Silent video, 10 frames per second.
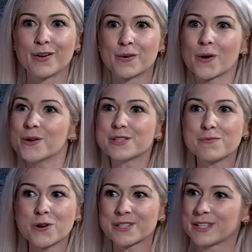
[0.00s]
we're always
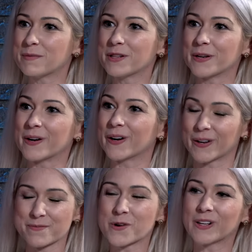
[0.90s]
more similar
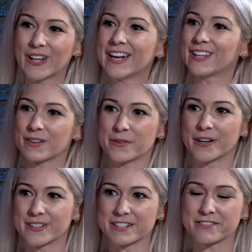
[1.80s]
or more alike than we
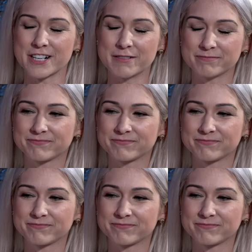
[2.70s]
are different.